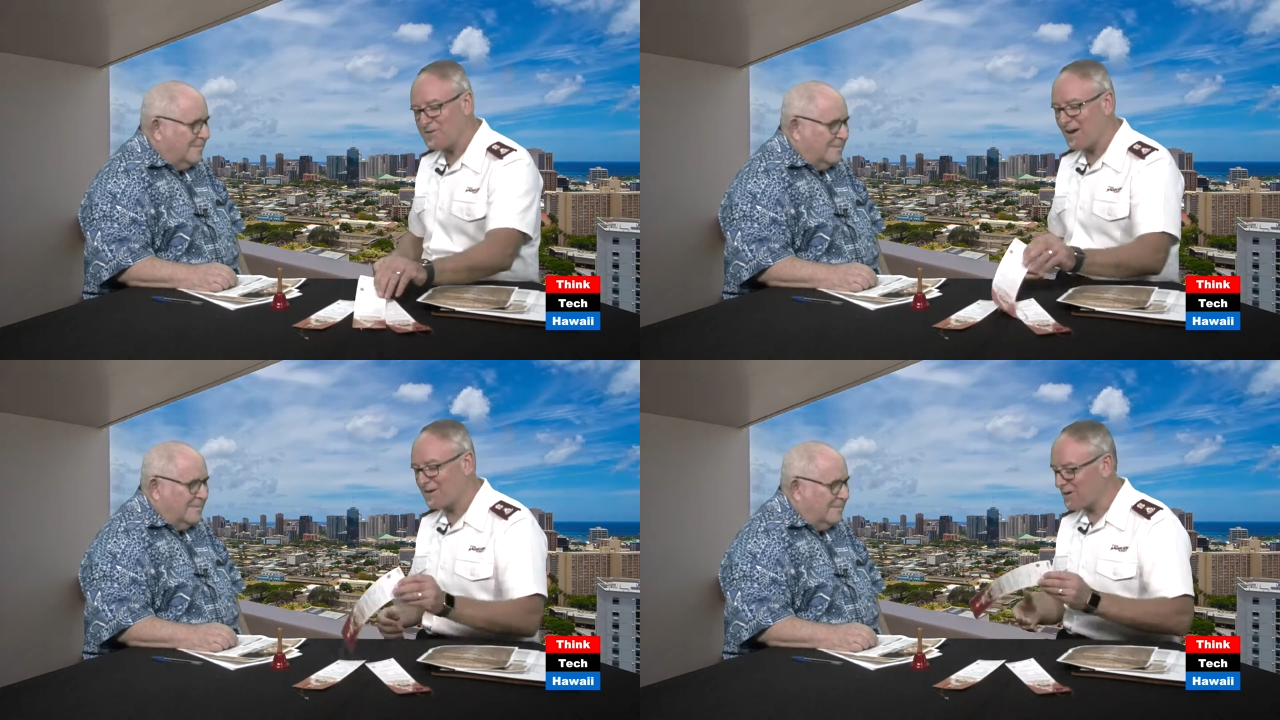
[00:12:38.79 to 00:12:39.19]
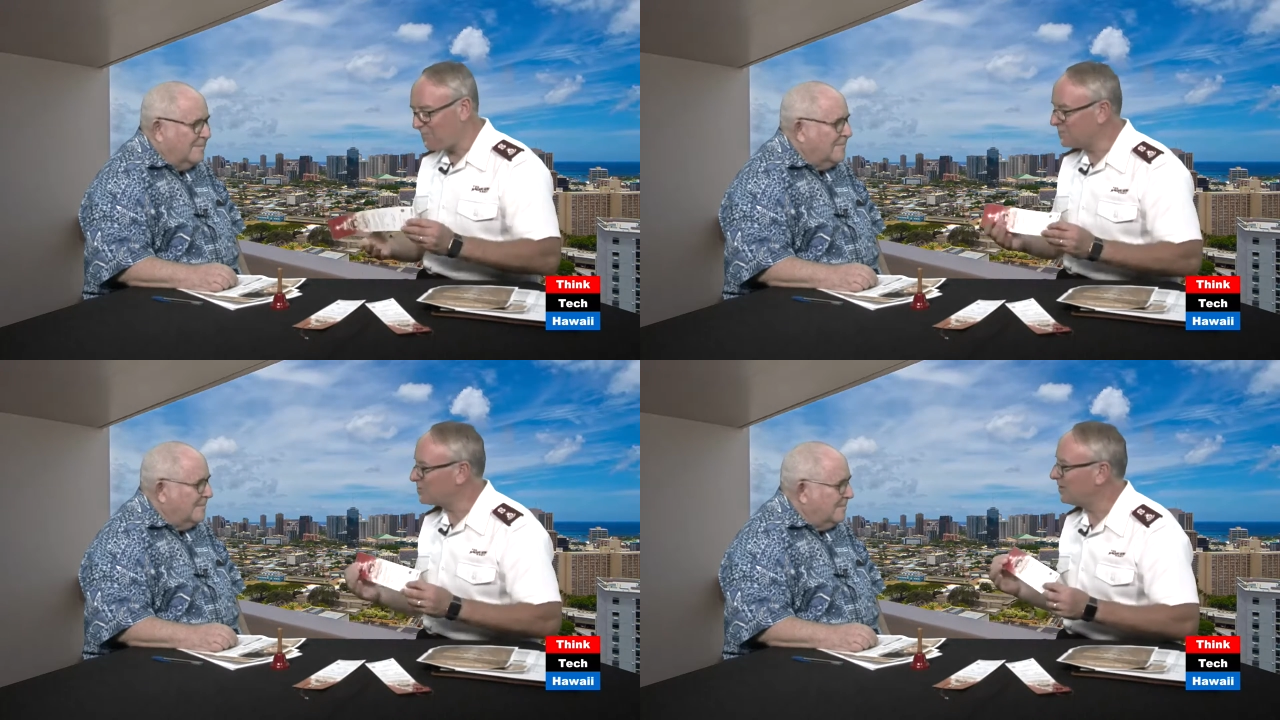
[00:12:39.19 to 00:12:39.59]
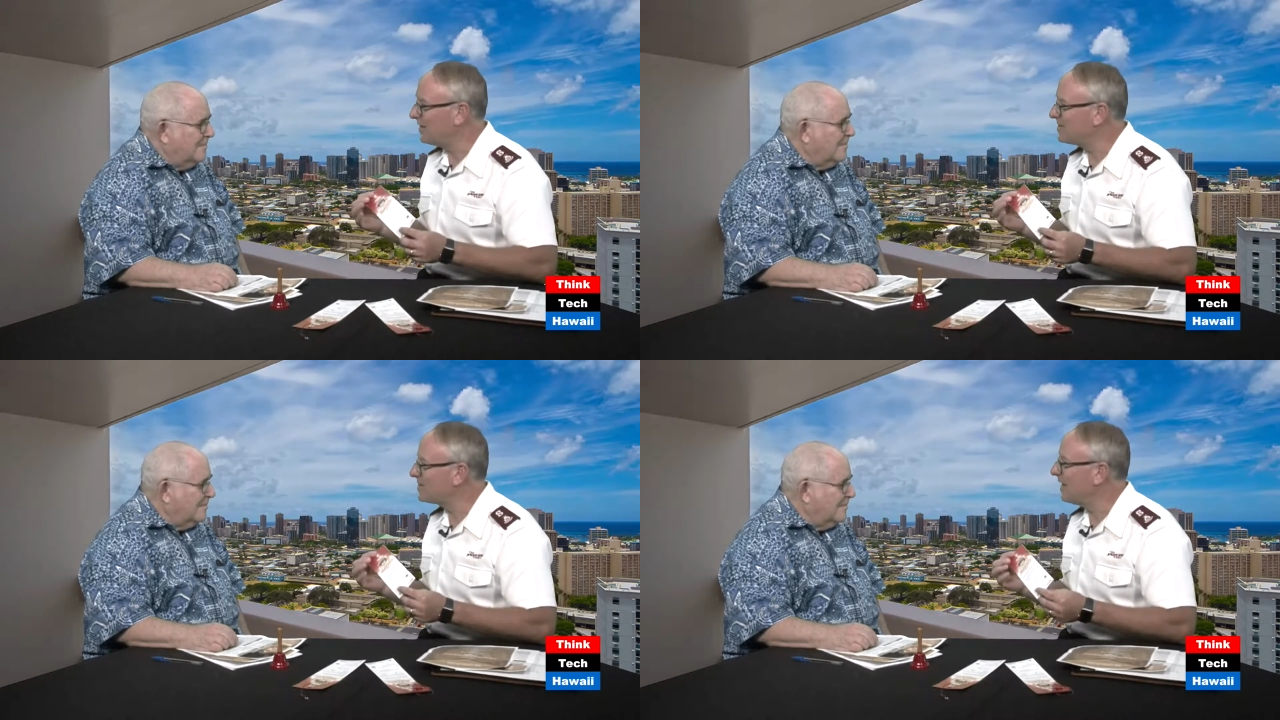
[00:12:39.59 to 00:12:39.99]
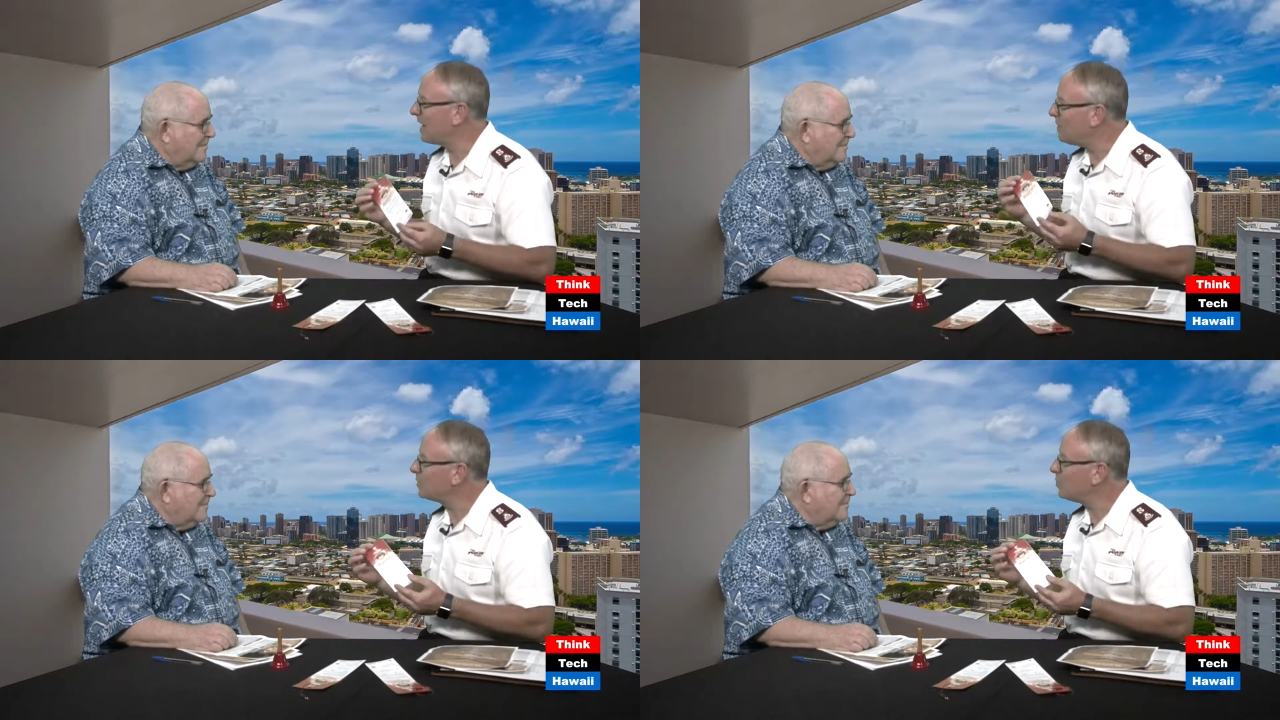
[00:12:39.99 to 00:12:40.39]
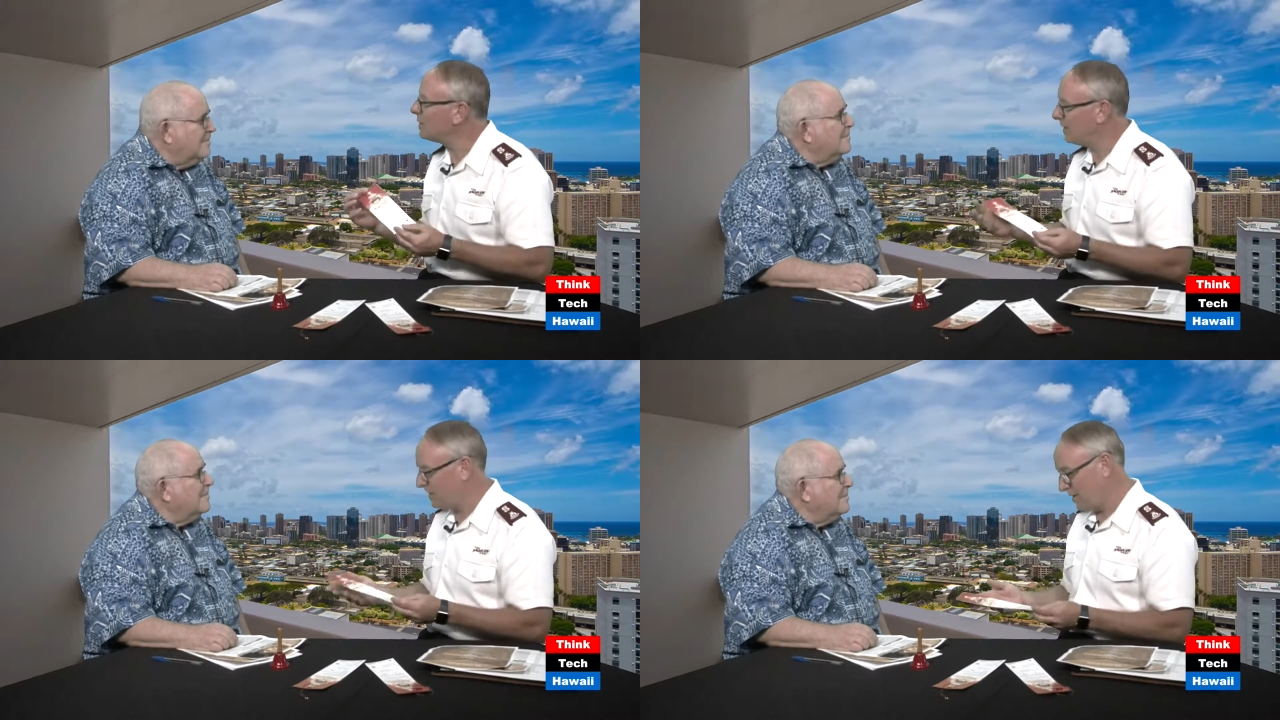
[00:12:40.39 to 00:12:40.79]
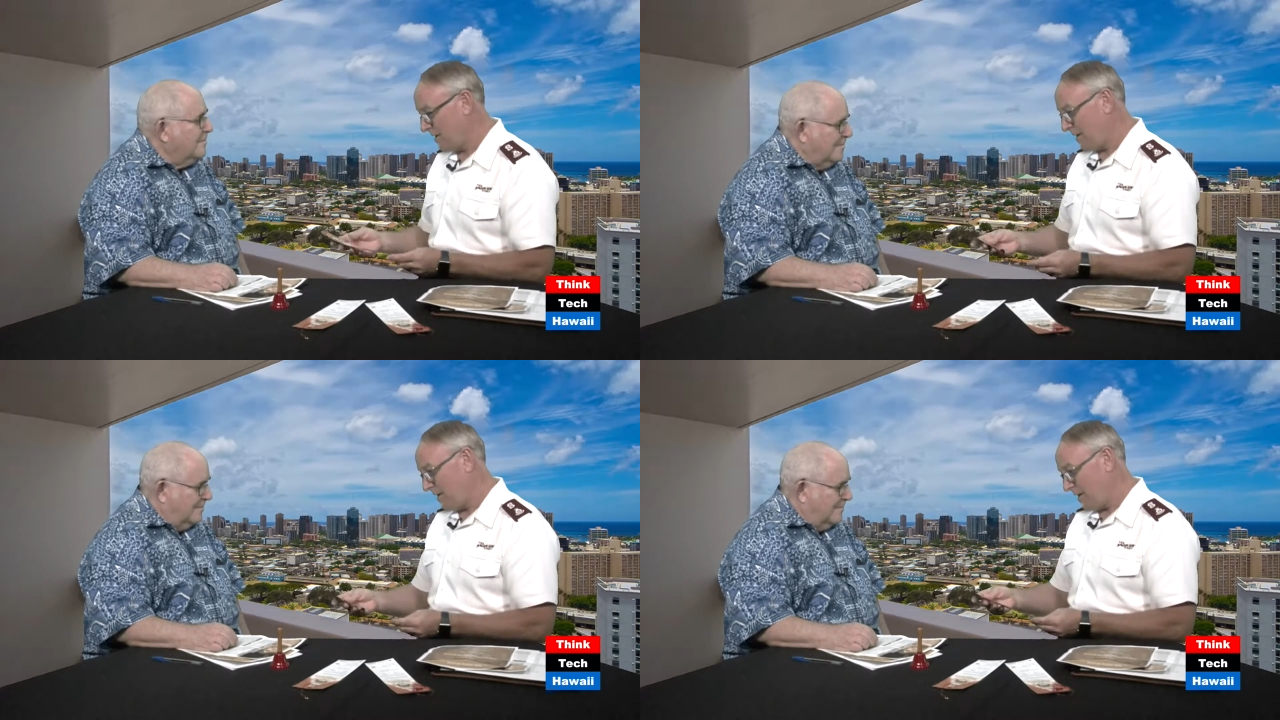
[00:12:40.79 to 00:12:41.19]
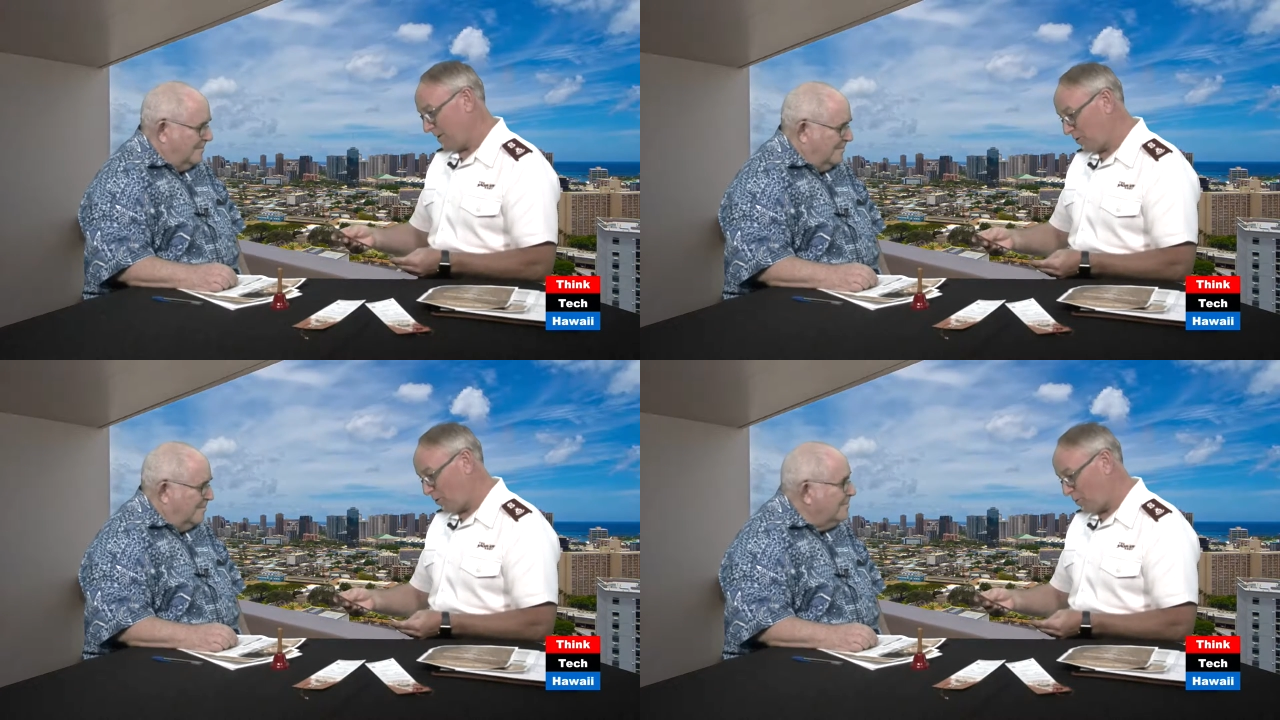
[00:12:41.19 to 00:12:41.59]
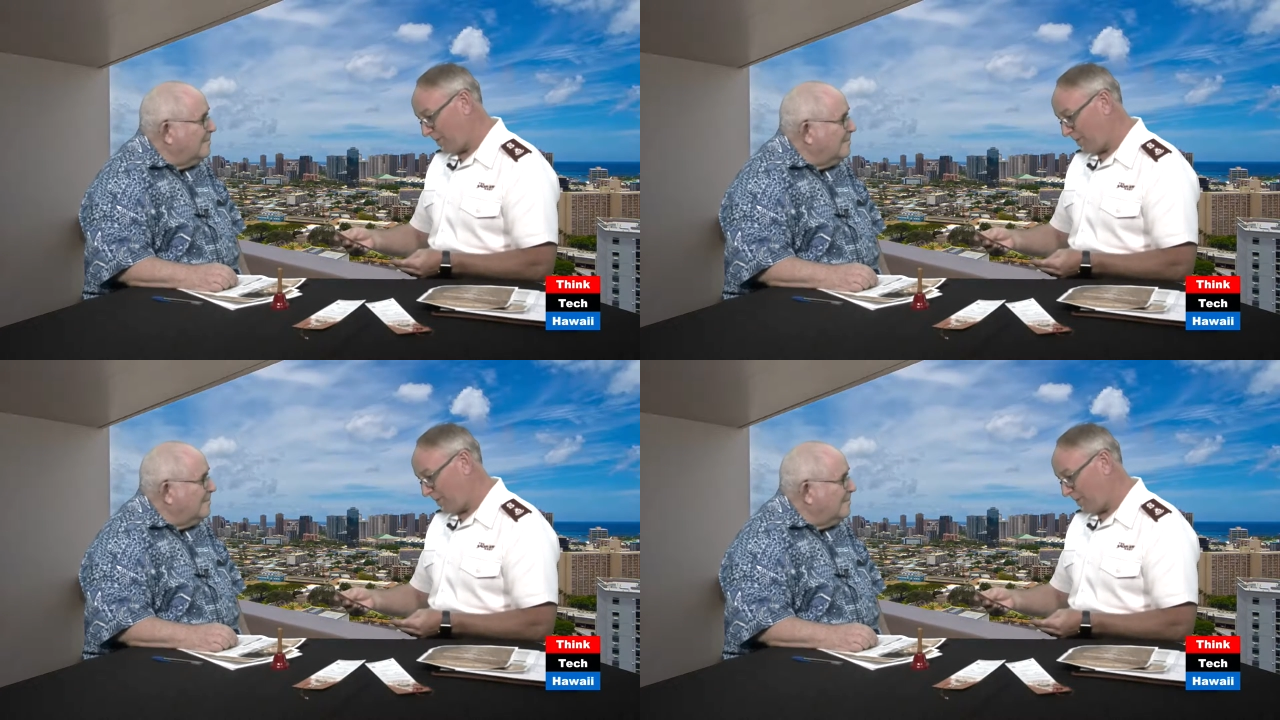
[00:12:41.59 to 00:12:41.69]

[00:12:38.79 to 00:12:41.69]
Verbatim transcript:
Speaker 1: tags off a tree, and say, I'm going to go get a toy